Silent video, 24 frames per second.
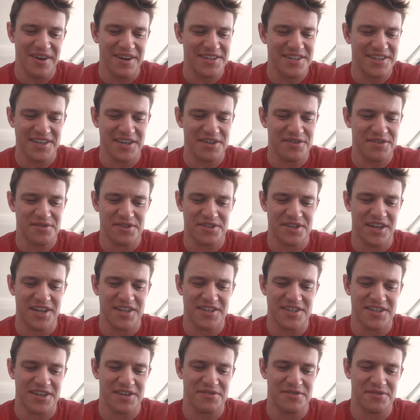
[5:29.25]
It's an interest.
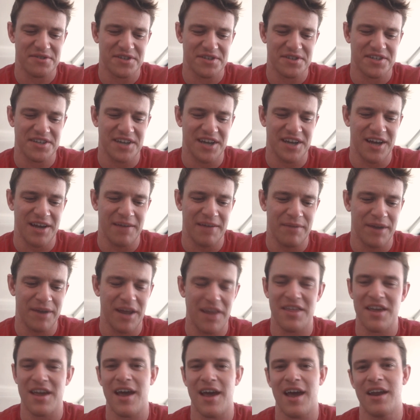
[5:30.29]
It's an interesting time. But I
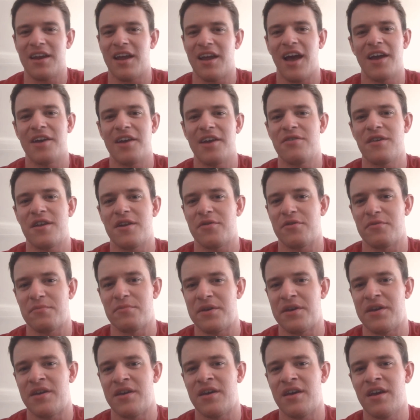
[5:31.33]
think I, I knew that it would
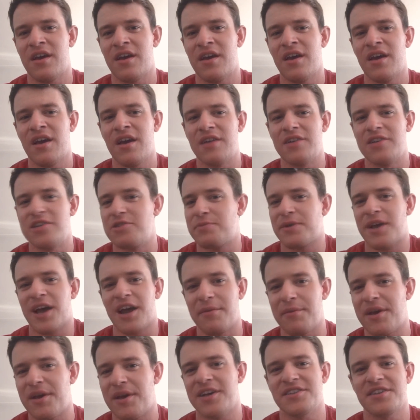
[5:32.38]
be just kind
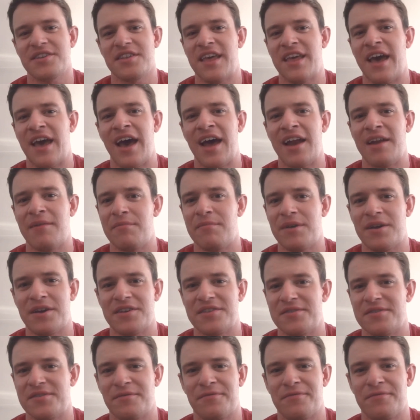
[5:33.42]
of because of that and
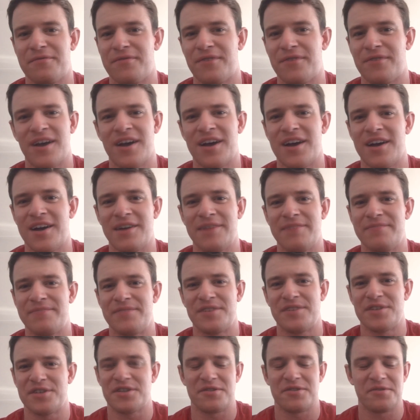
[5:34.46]
because of uh,
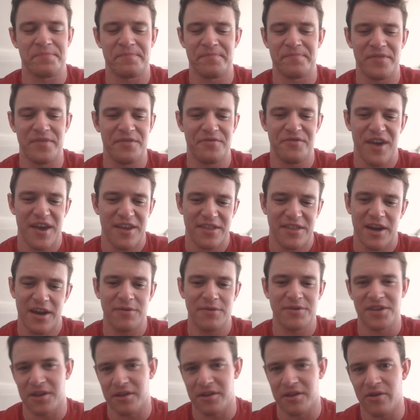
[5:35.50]
just the the fact that I
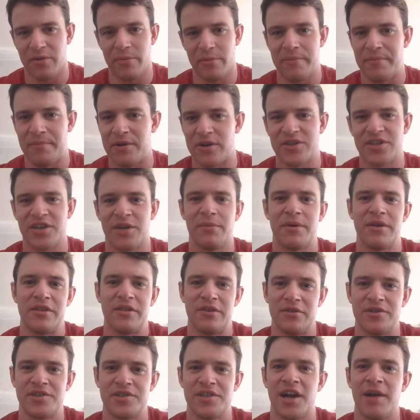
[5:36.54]
was like a little bit burnt out by the
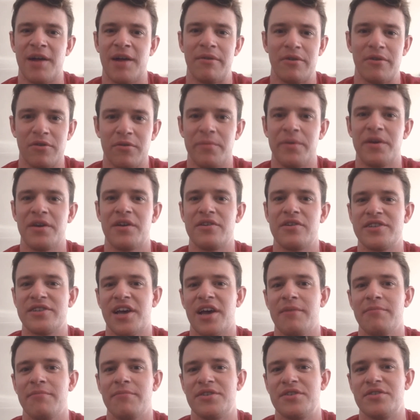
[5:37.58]
old job that it would be a good
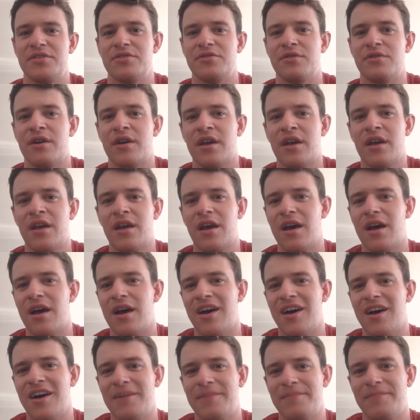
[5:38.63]
time to
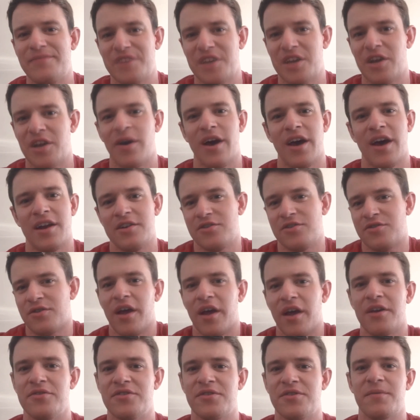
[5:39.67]
uh, to go ahead and try
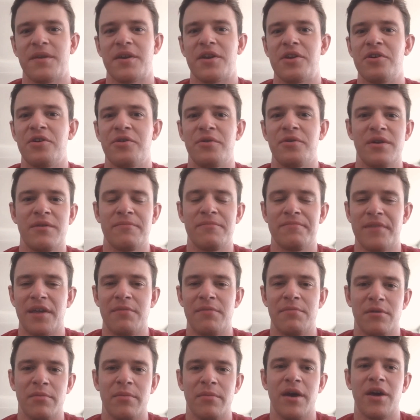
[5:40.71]
and do something new and,
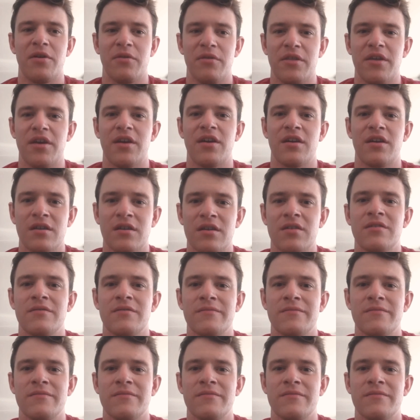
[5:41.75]
and build my own thing.